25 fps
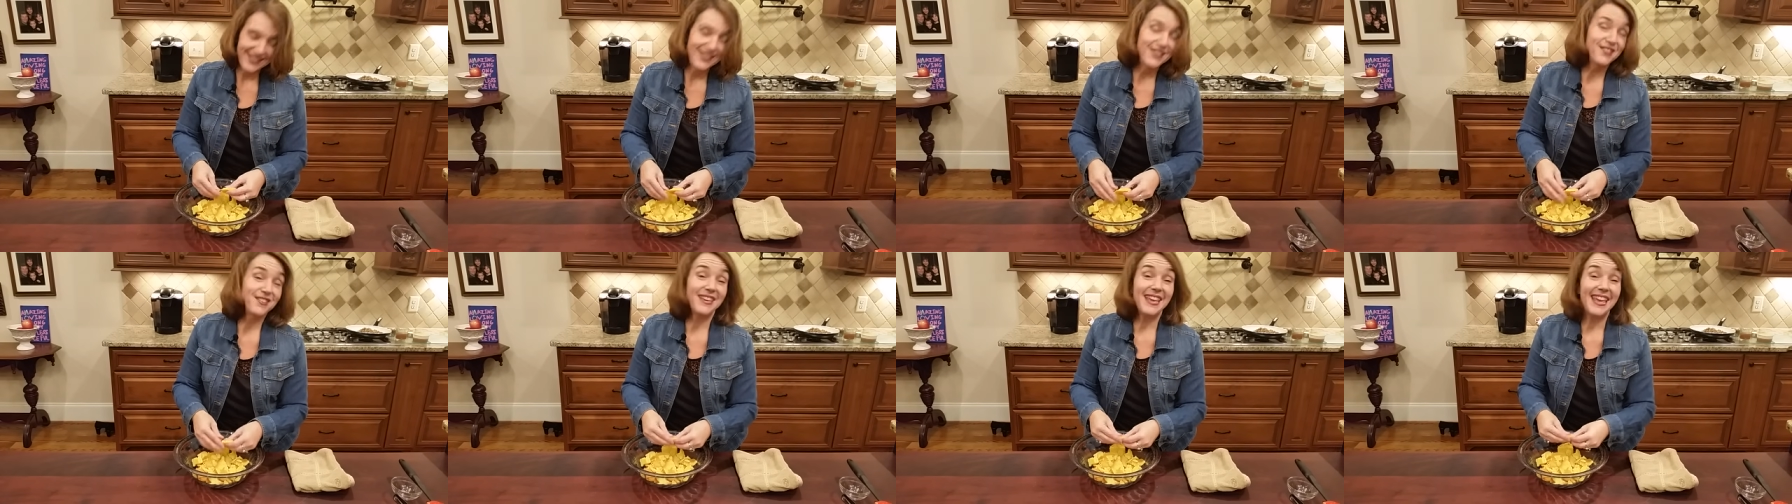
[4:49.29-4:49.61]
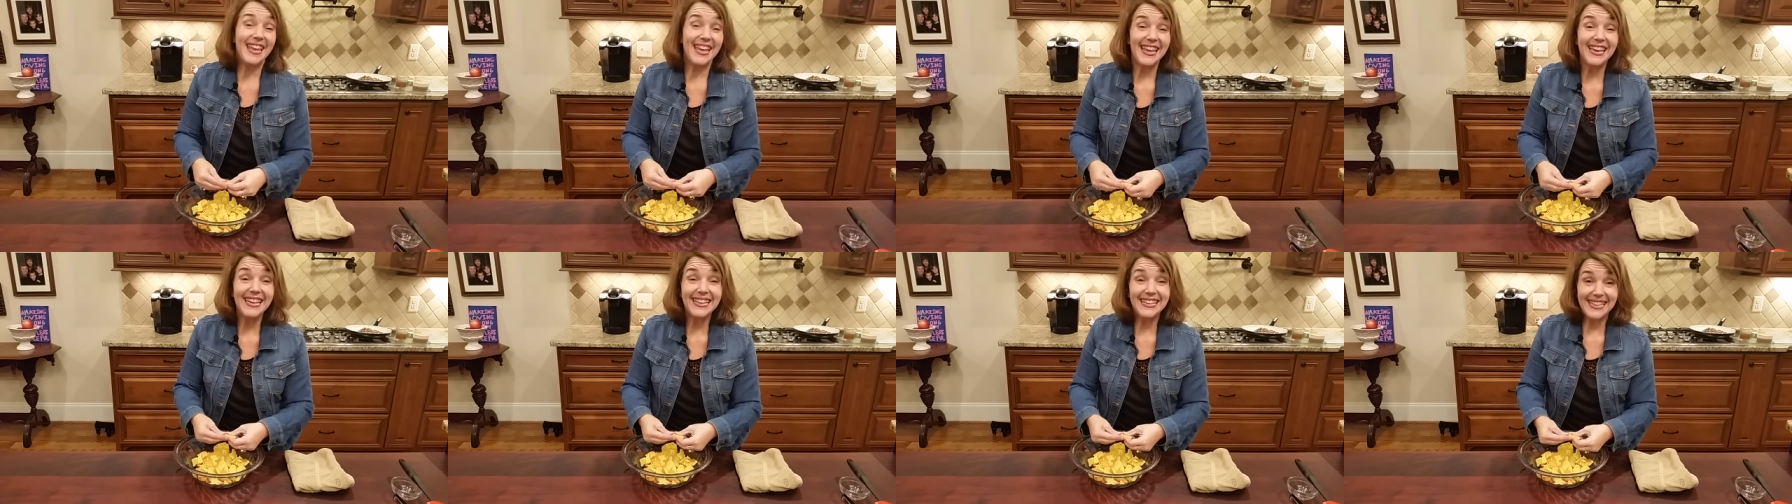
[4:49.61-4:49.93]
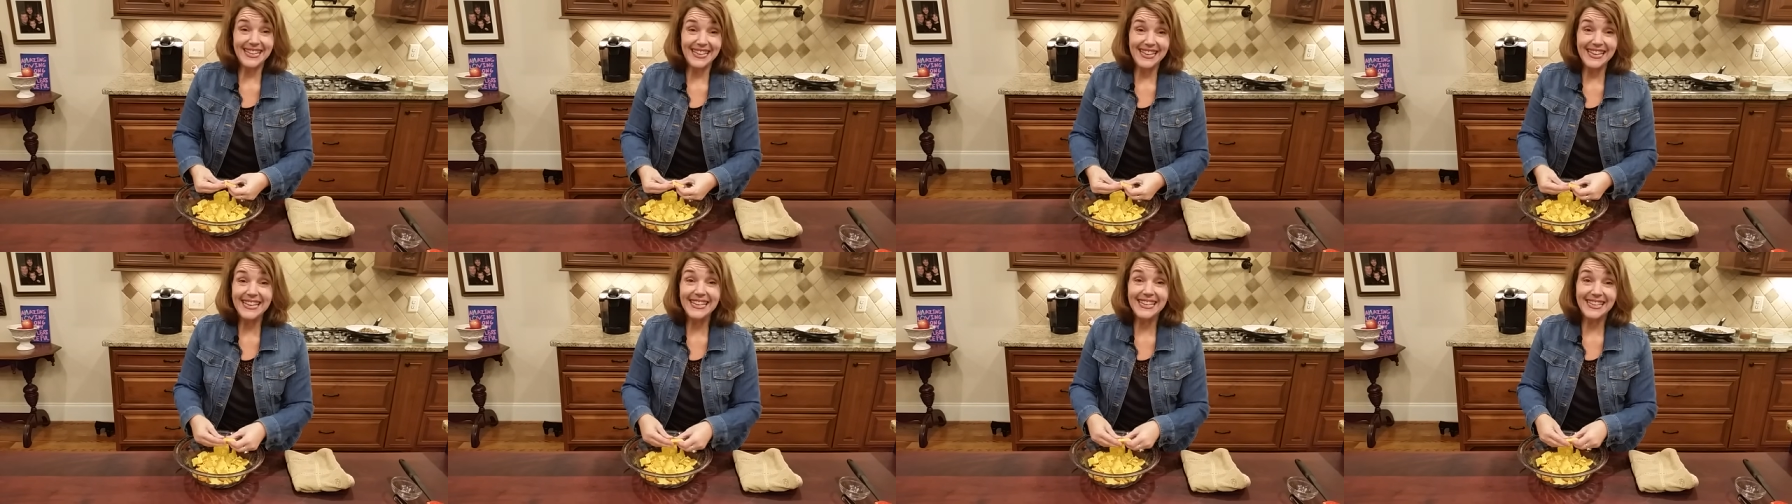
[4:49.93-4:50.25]
you
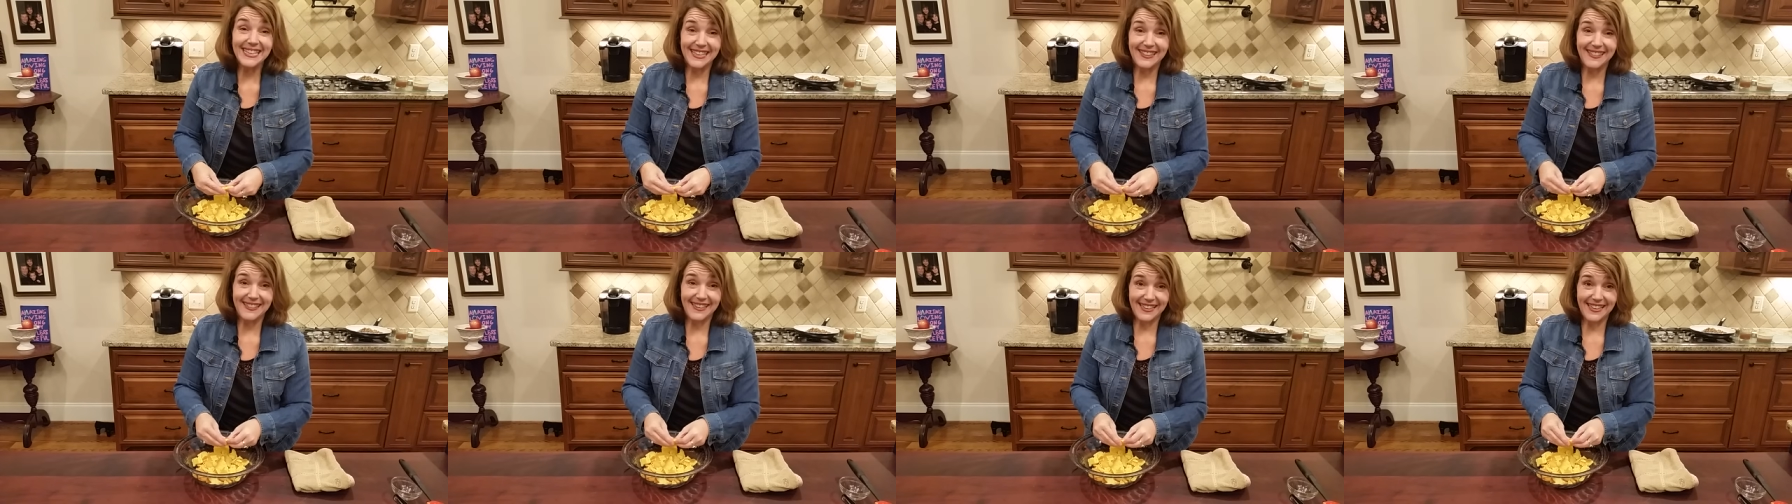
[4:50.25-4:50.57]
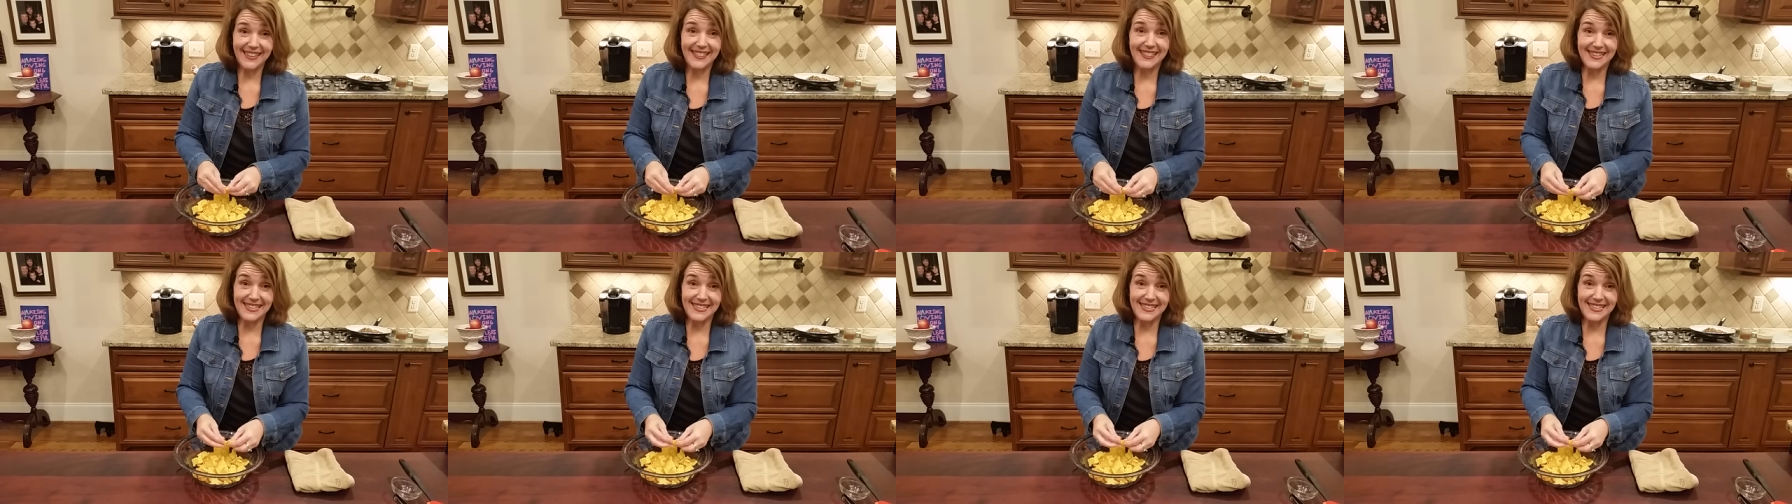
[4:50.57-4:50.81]
can eat it like